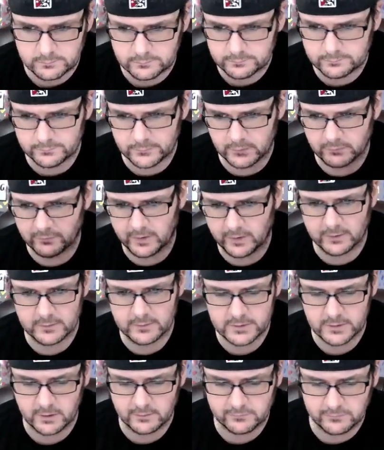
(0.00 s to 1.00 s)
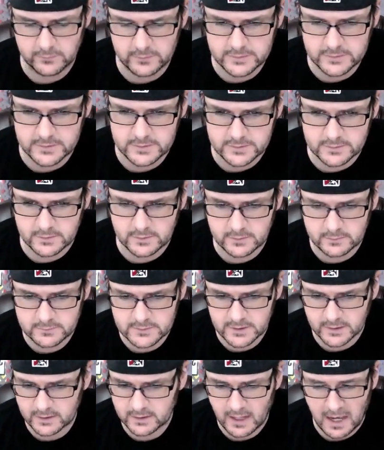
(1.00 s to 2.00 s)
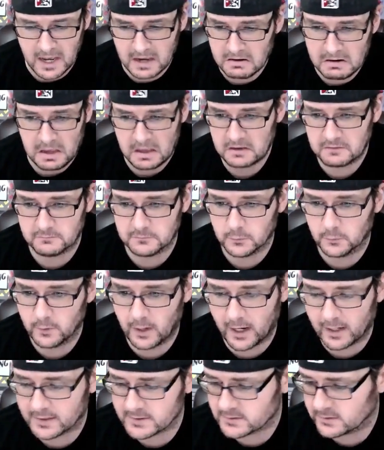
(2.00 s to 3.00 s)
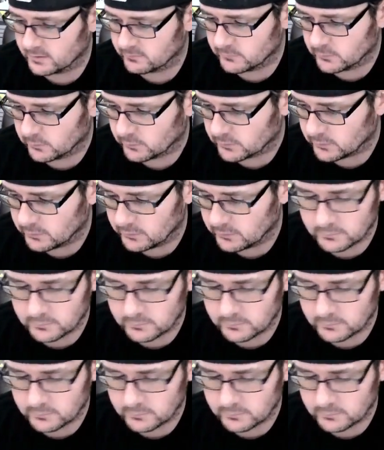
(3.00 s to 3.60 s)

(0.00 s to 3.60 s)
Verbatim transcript: the vendor stuff versus the ticket. I, I have no honestly I have no clue.